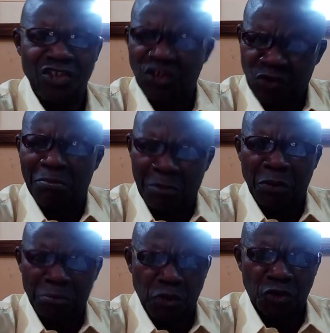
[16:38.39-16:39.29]
It's also
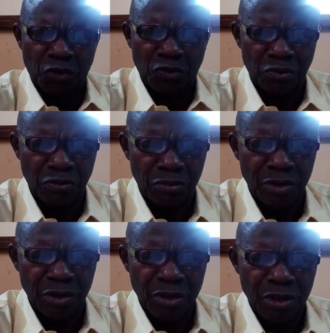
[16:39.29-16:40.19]
mood.
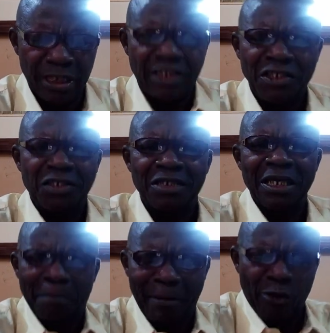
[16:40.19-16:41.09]
That is
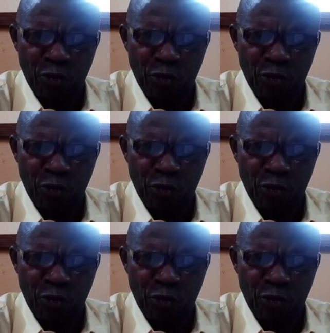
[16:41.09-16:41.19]
my